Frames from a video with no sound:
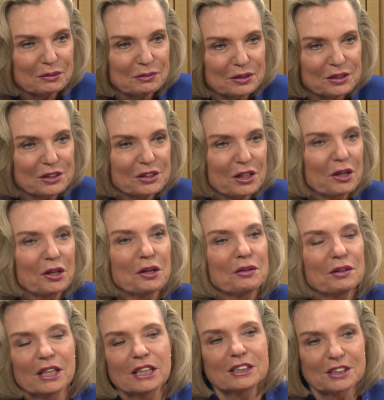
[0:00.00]
was so
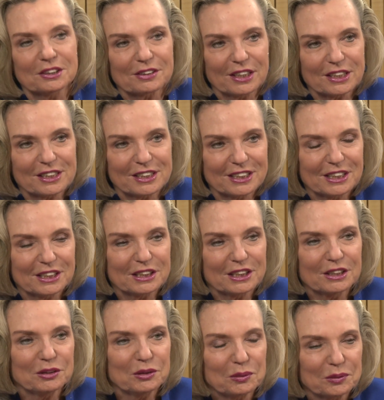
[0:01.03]
interested
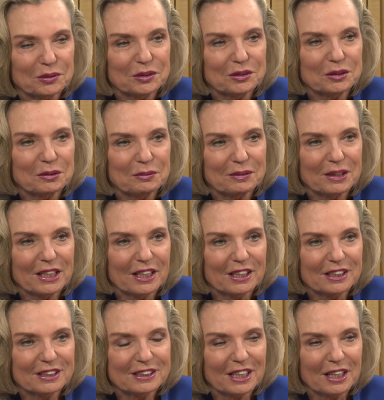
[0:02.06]
in talking to me,
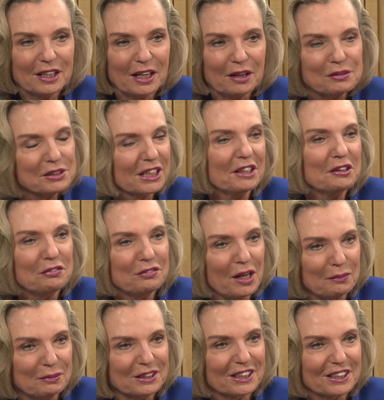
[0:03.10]
and I was kind of
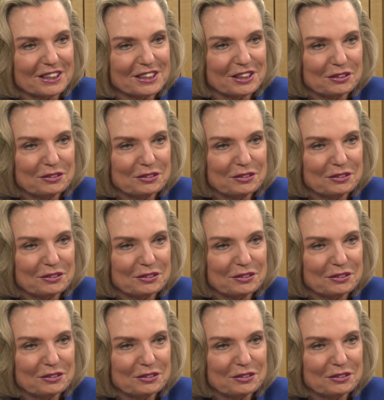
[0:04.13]
flabbergasted,